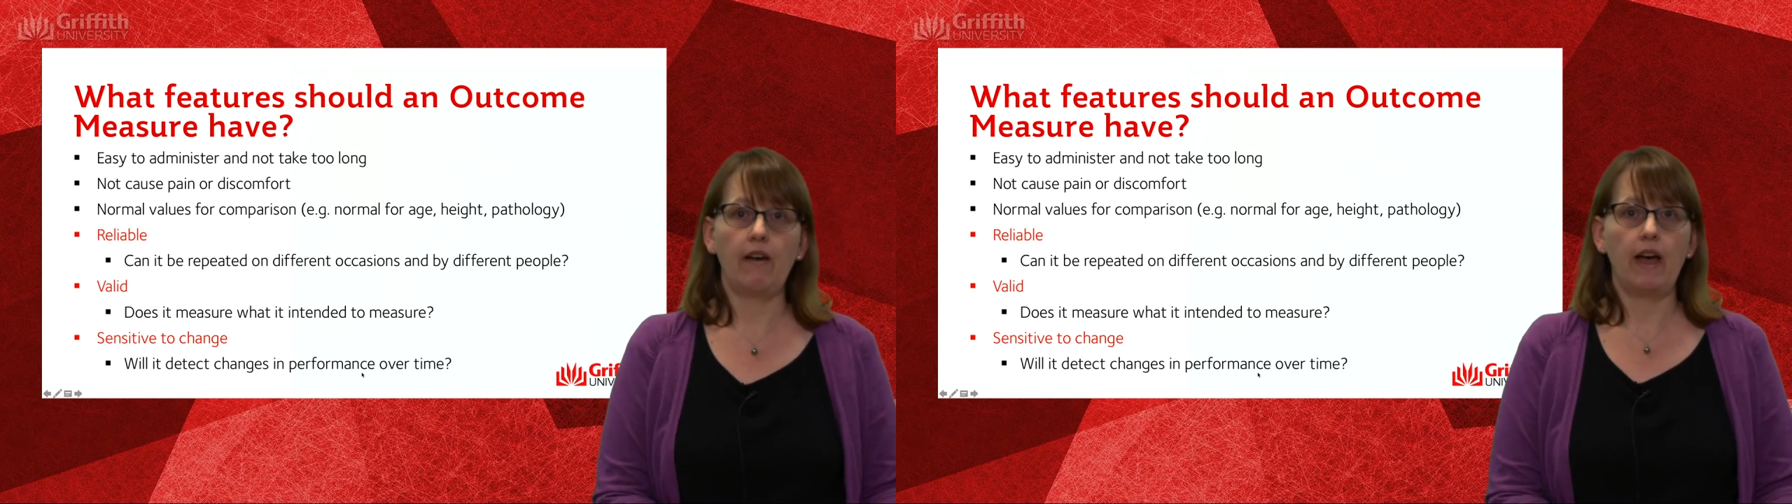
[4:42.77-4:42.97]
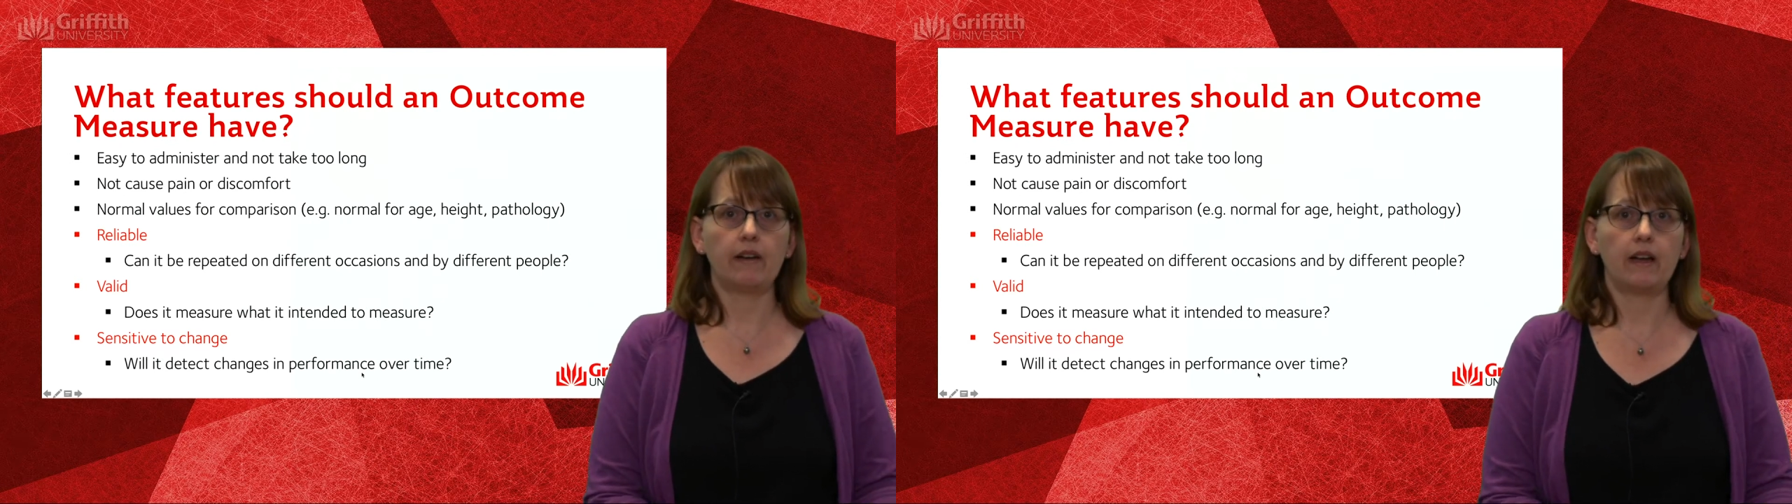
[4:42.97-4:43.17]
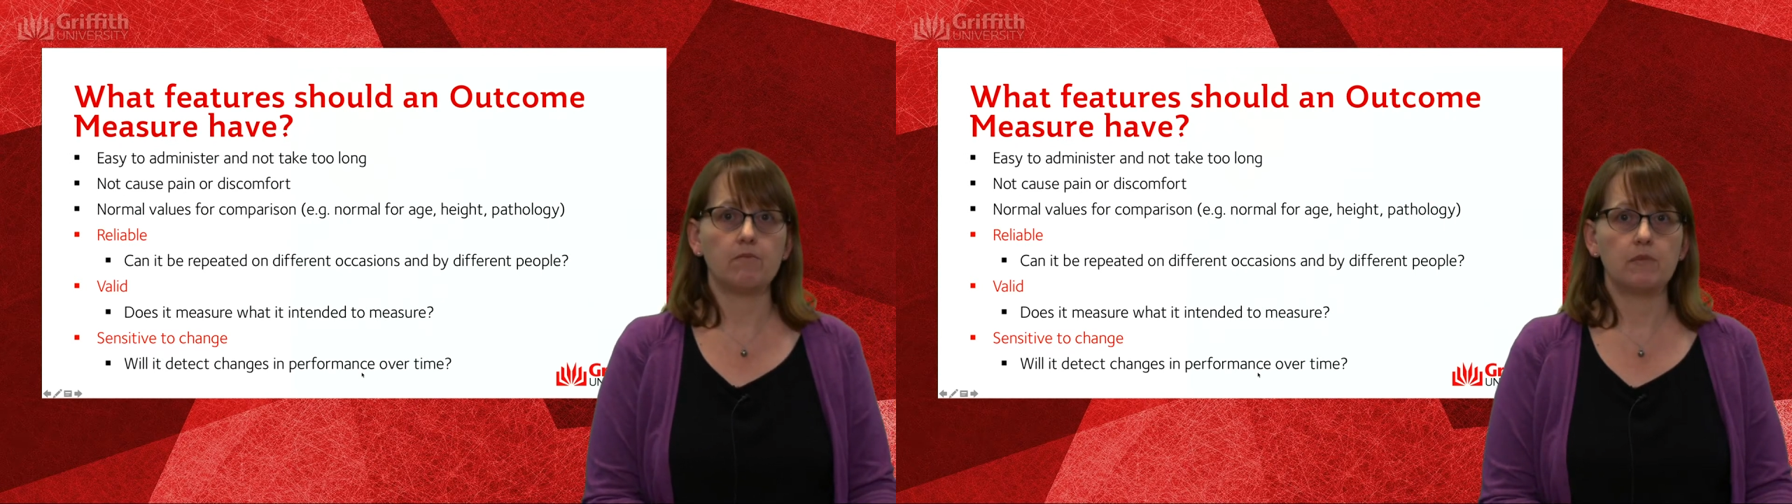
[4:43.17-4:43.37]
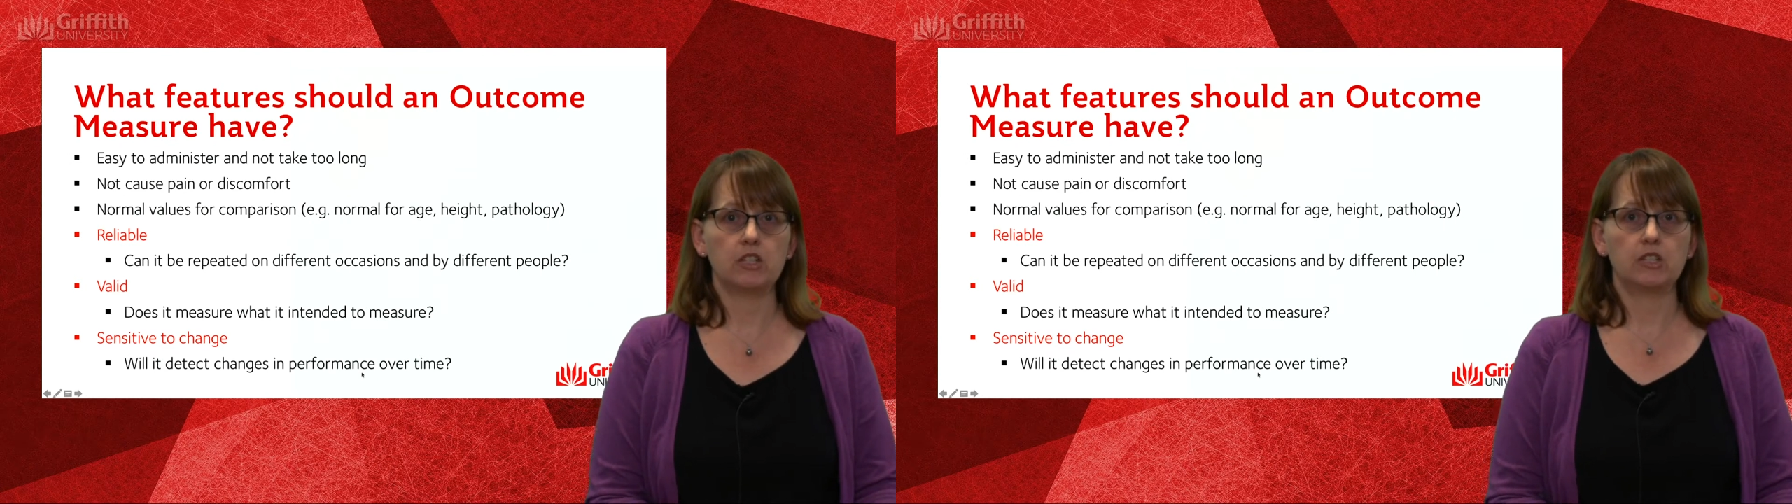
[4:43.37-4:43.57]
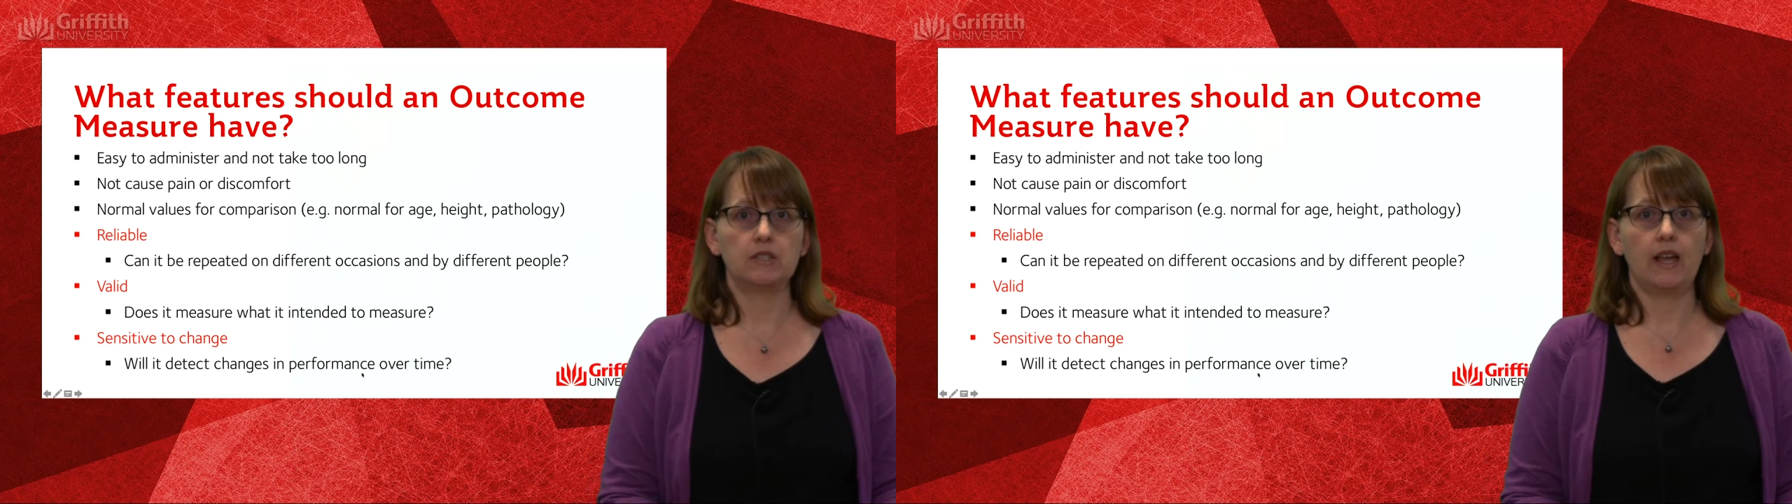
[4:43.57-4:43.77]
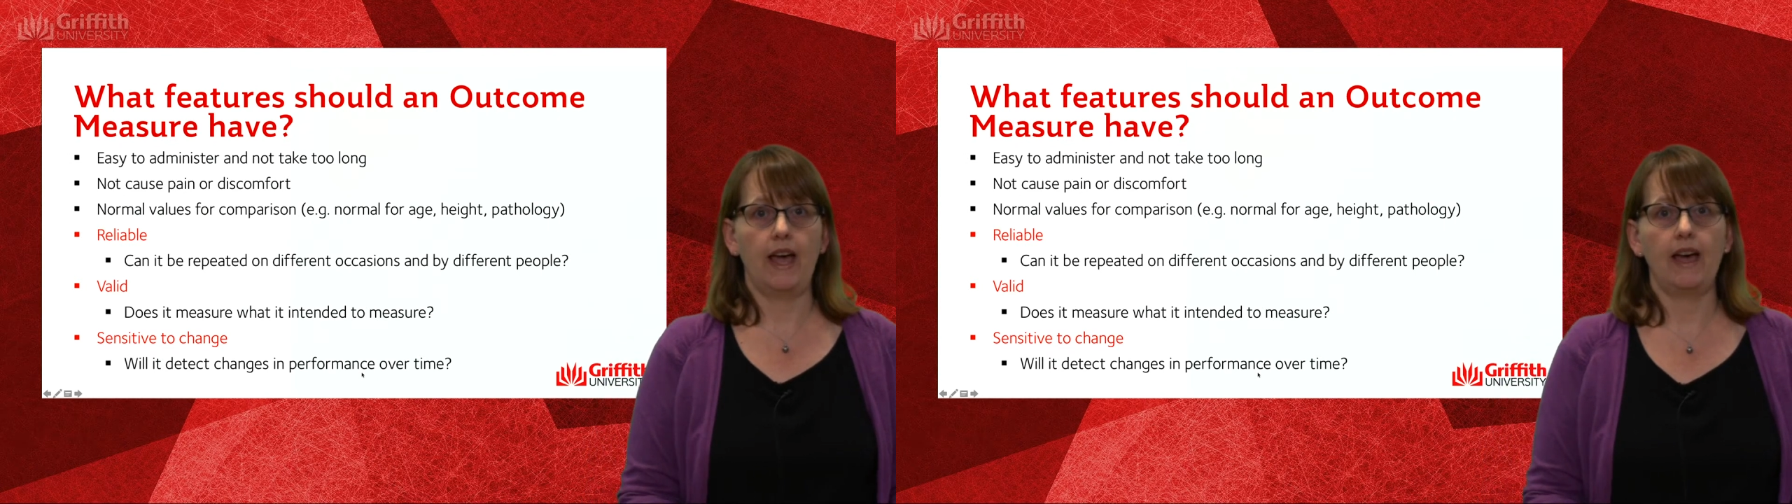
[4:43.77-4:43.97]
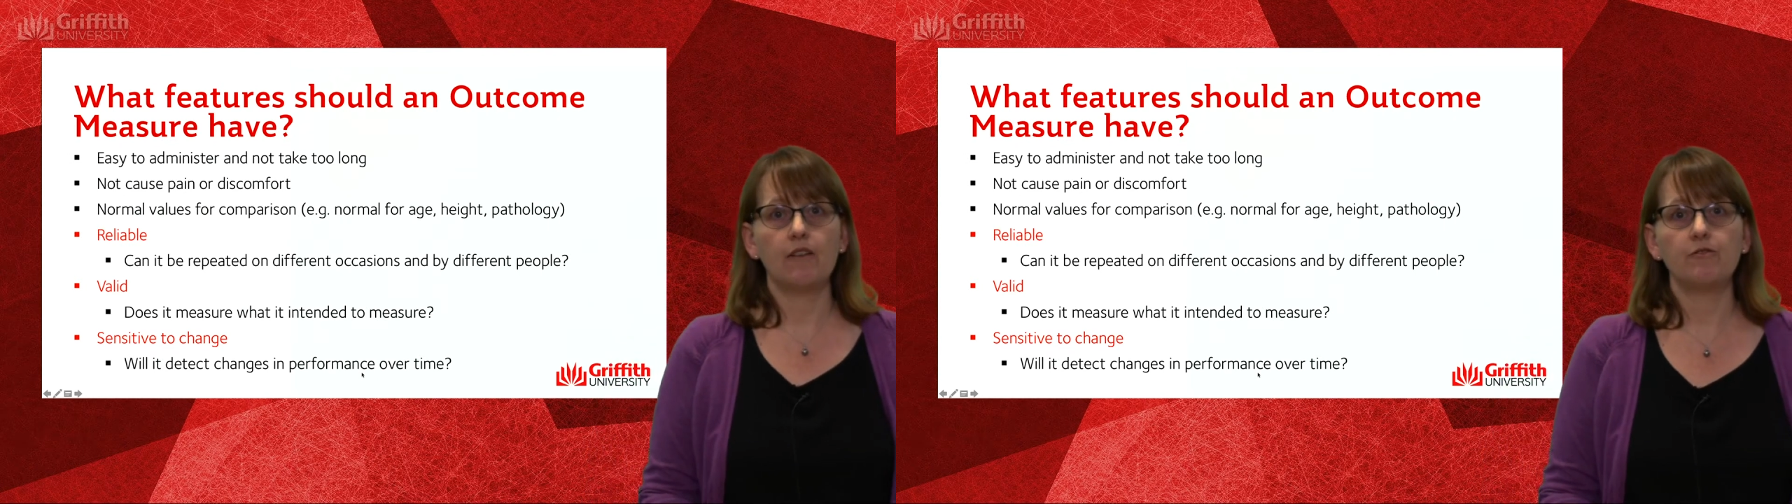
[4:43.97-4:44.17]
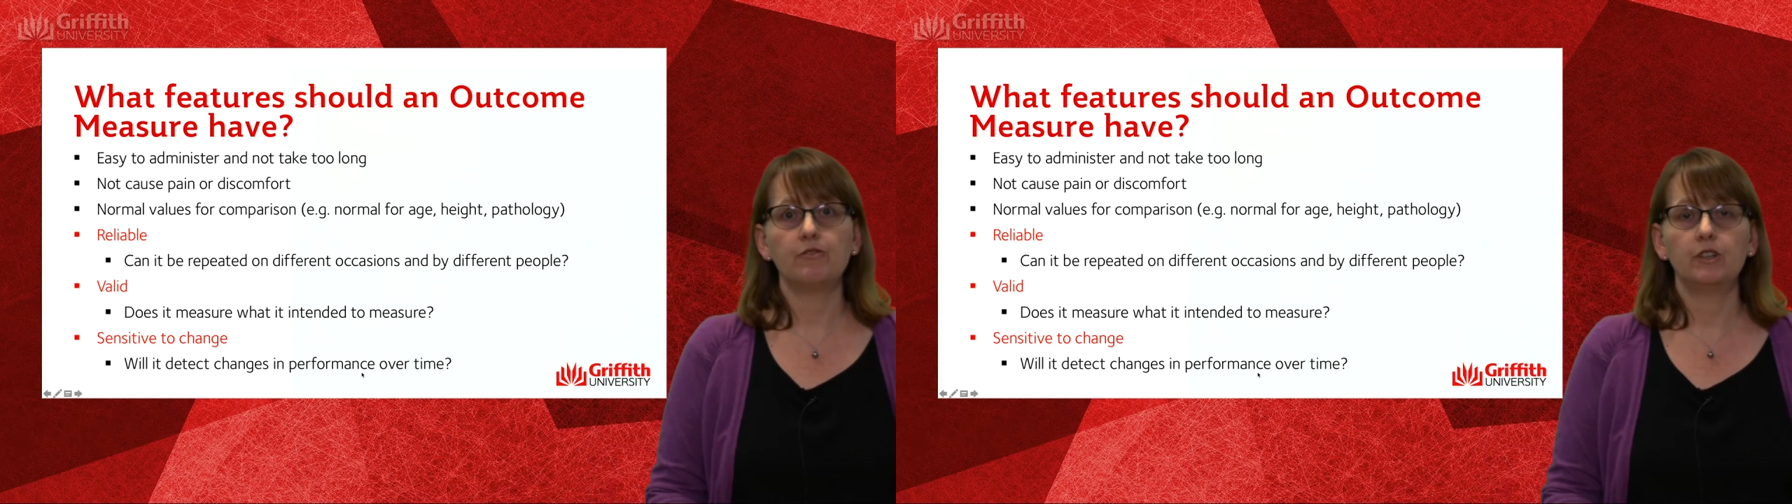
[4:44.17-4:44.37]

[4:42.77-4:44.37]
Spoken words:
outcome measures have?